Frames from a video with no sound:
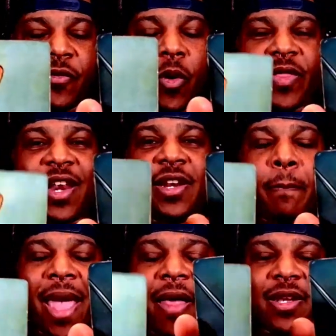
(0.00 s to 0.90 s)
4. They need
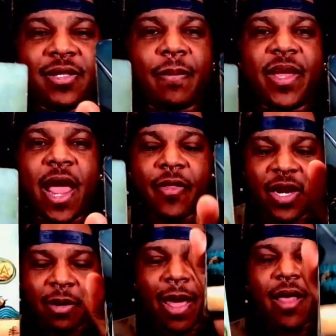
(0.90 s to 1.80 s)
to balance something out.
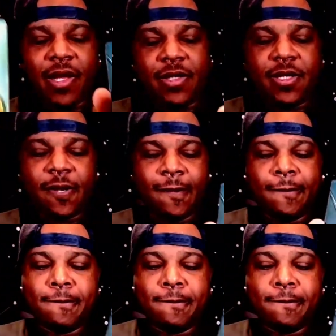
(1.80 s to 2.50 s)
They need balance.